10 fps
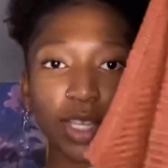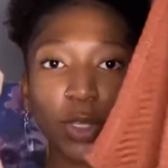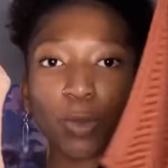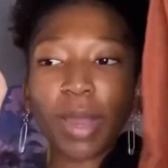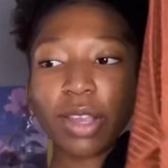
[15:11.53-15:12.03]

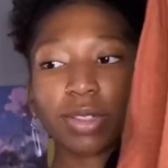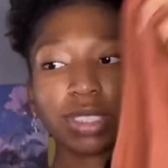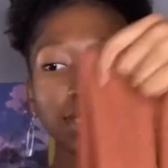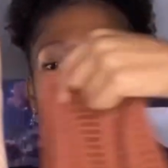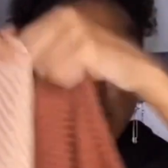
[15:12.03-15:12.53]
you buy all
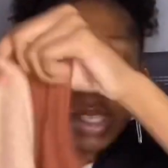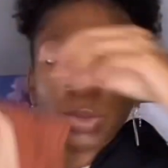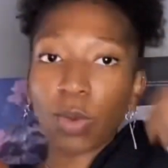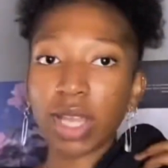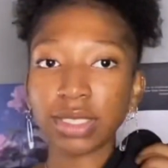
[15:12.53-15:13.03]
these as
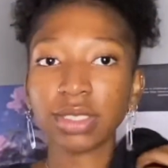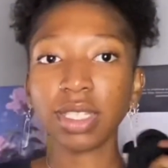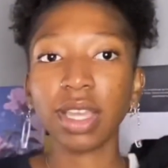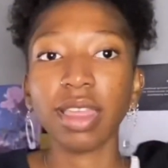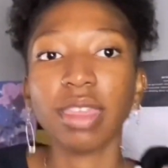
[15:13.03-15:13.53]
one
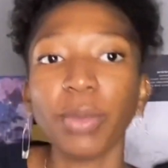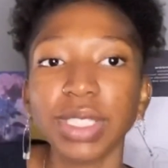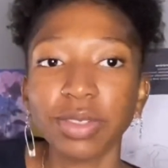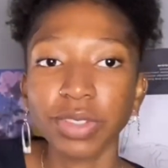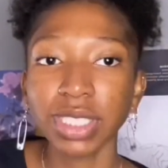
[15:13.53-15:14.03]
there were
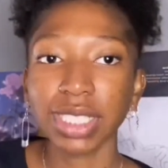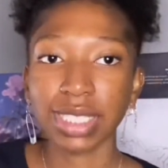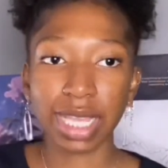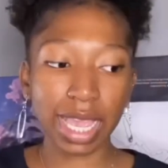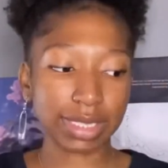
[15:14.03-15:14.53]
different
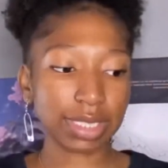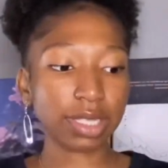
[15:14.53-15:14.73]
designs